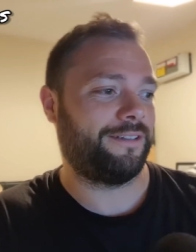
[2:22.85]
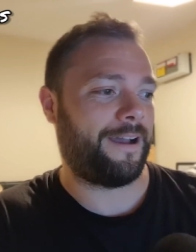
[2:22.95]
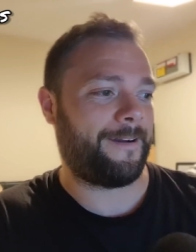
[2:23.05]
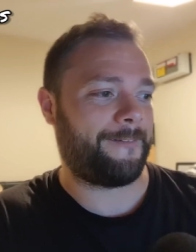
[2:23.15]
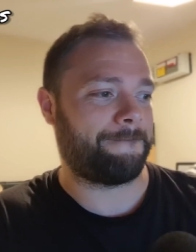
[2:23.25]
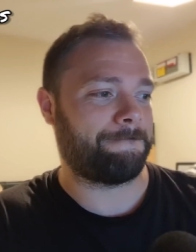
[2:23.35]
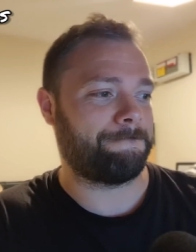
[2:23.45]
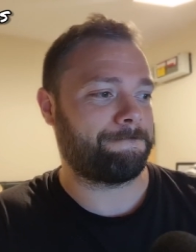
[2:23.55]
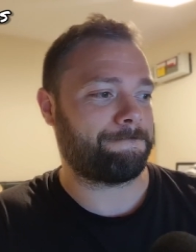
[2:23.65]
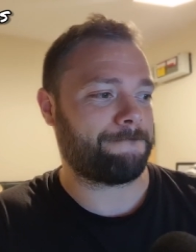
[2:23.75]
Um,
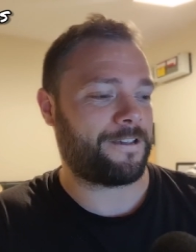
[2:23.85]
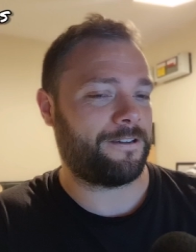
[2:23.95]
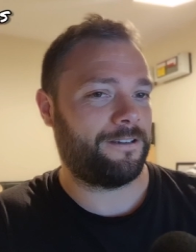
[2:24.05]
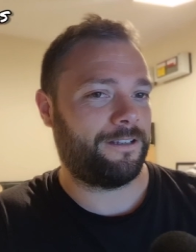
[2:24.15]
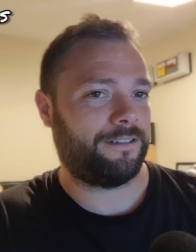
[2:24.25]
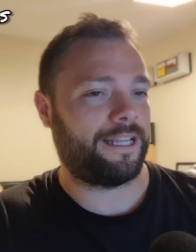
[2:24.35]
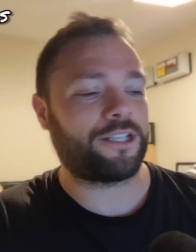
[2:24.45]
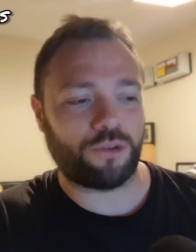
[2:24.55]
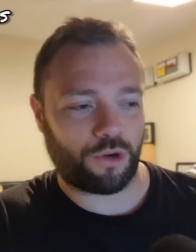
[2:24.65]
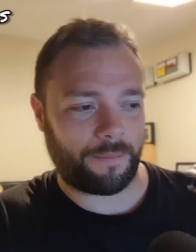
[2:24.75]

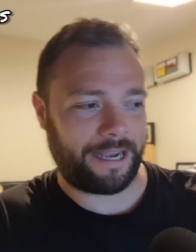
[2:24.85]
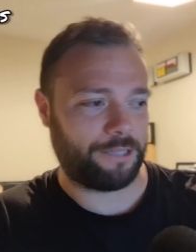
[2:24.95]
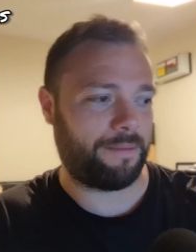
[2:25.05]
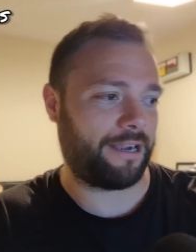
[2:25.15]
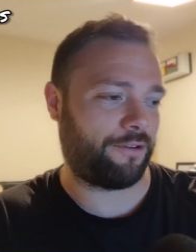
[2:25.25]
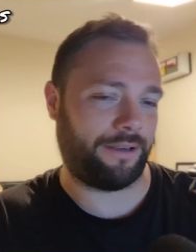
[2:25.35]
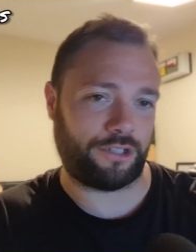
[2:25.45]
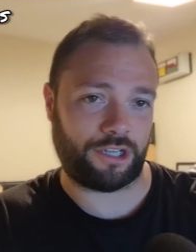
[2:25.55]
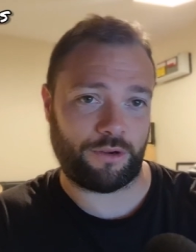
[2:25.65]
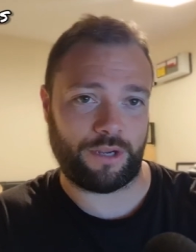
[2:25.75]
let's talk about his background.
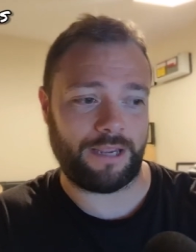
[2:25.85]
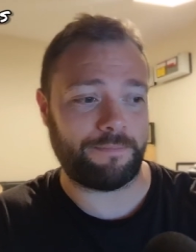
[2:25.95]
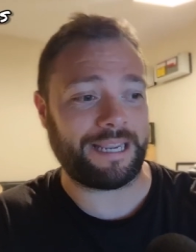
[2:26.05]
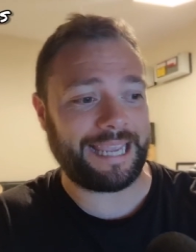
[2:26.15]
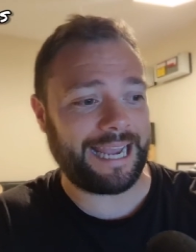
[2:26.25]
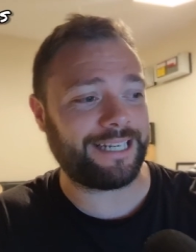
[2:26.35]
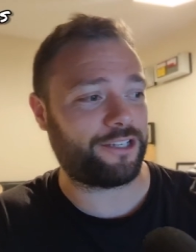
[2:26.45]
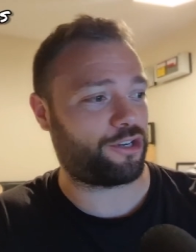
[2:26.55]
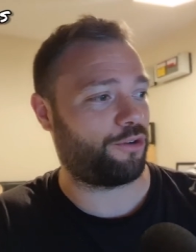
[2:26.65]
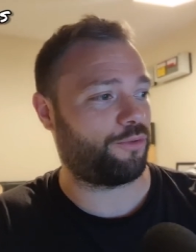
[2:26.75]
So he began
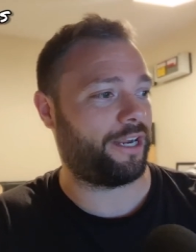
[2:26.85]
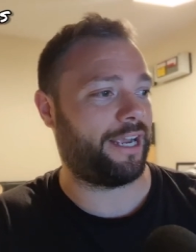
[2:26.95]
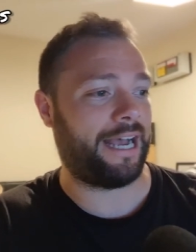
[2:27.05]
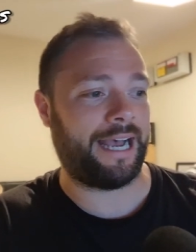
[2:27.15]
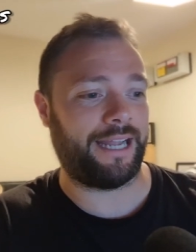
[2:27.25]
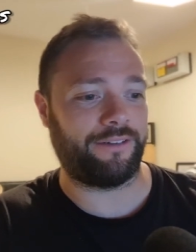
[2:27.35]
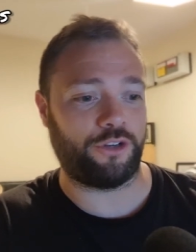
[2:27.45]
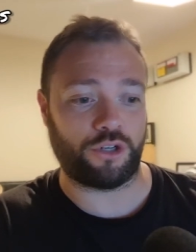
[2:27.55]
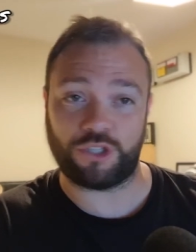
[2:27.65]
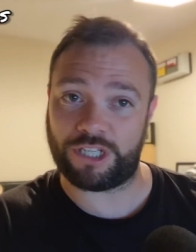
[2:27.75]
his career at
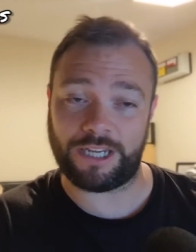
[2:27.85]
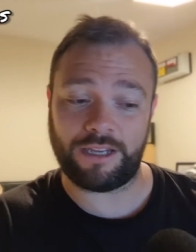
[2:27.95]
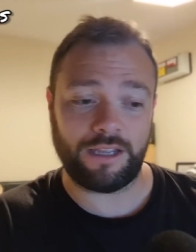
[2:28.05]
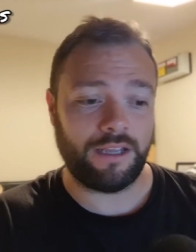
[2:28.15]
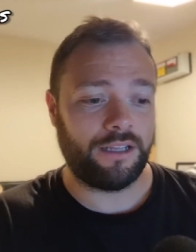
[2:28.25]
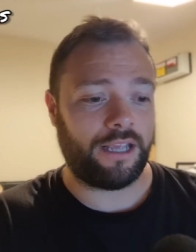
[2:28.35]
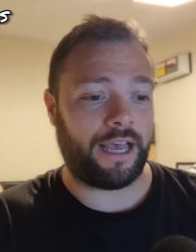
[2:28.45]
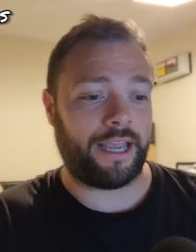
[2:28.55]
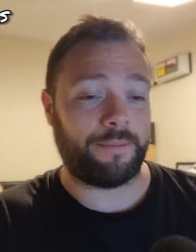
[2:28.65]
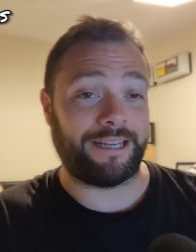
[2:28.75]
Nancy.
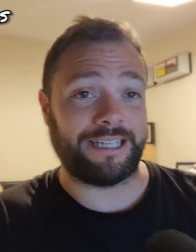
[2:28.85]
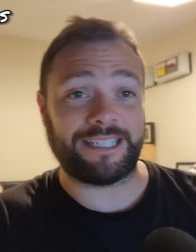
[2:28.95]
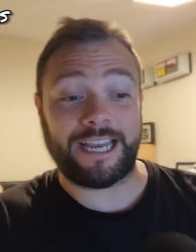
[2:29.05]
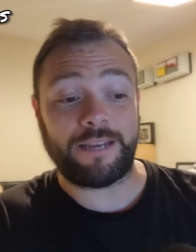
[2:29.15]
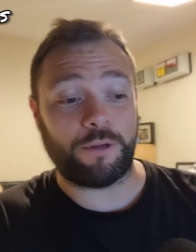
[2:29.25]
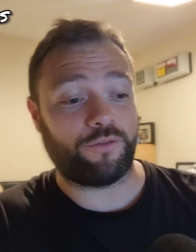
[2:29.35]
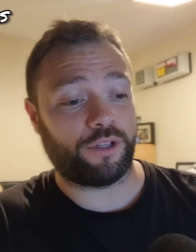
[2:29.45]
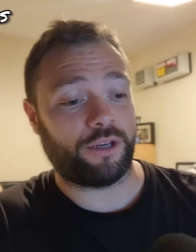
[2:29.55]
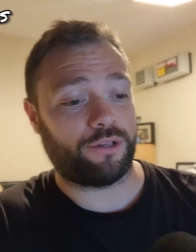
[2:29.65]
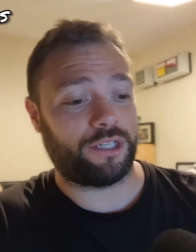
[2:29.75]
Uh, he made his debut for
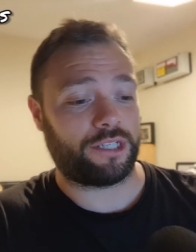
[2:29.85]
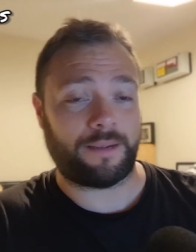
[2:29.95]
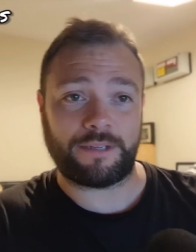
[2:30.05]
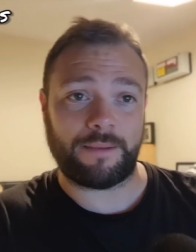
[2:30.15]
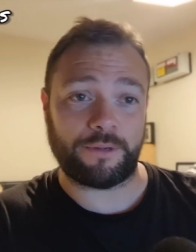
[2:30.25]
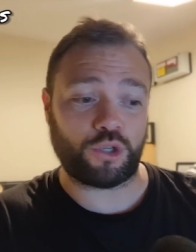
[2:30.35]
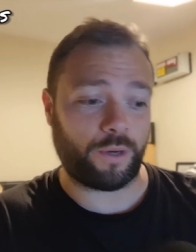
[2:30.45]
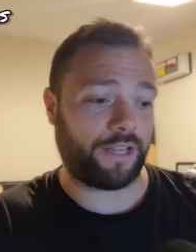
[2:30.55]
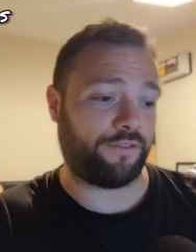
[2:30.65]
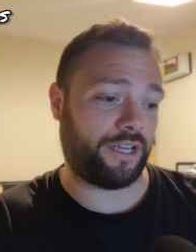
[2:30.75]
those in September
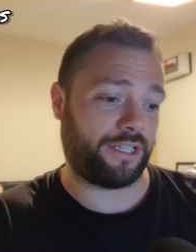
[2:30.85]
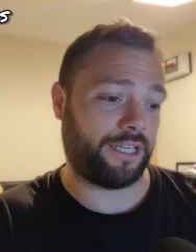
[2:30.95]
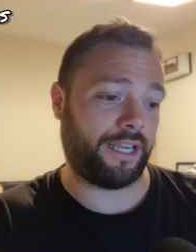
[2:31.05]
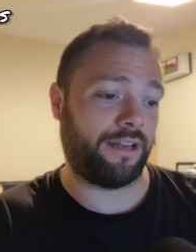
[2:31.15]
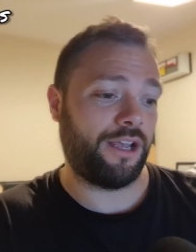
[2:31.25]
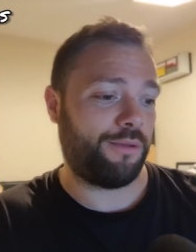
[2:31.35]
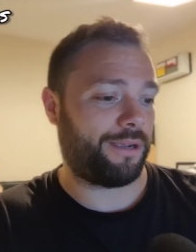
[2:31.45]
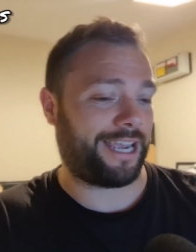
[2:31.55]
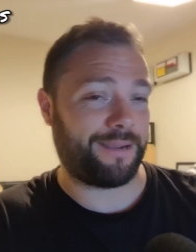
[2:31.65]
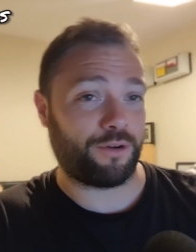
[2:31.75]
2013,
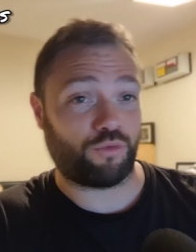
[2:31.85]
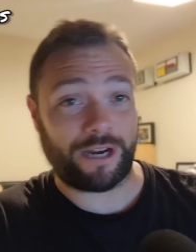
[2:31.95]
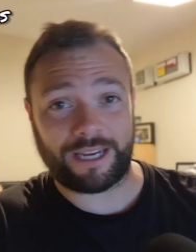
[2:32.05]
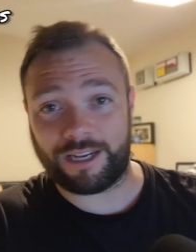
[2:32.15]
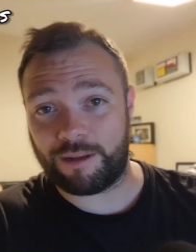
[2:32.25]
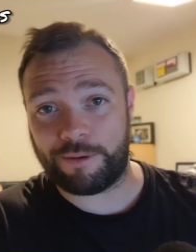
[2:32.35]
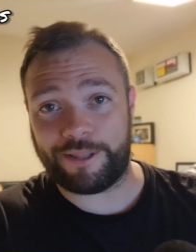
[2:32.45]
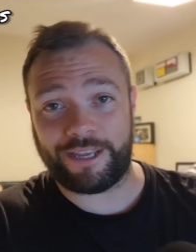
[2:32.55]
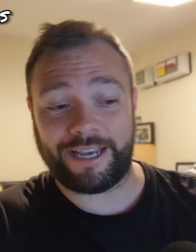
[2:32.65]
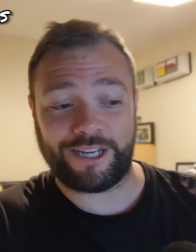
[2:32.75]
became a regular by
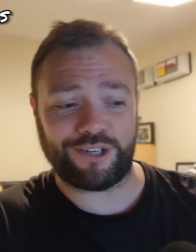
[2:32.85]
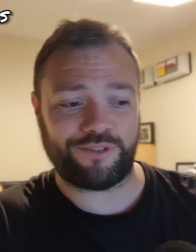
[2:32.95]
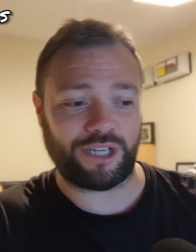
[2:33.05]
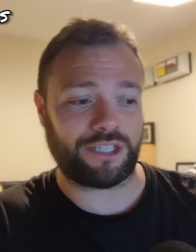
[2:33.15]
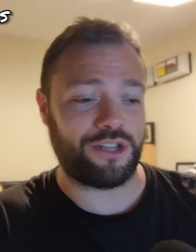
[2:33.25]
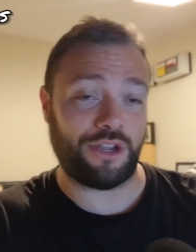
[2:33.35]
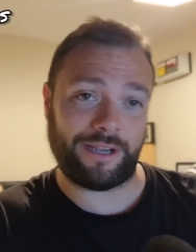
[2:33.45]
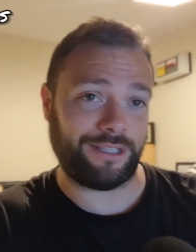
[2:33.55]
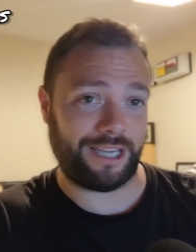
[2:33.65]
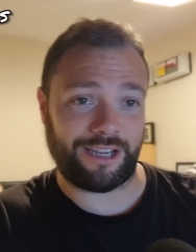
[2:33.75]
the age of just
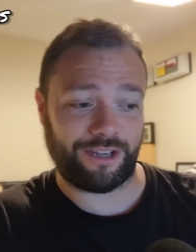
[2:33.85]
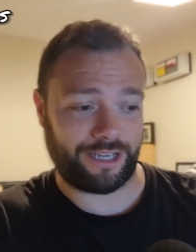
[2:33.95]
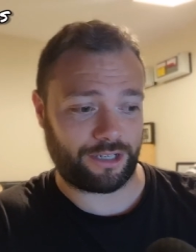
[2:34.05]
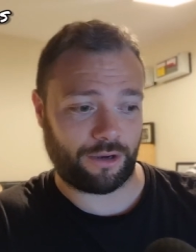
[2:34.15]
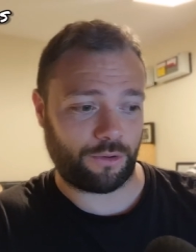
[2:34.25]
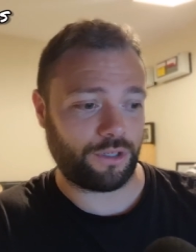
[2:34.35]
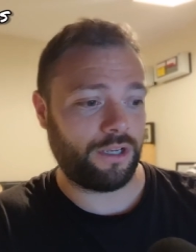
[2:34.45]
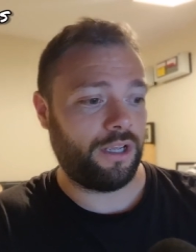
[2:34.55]
19 years old.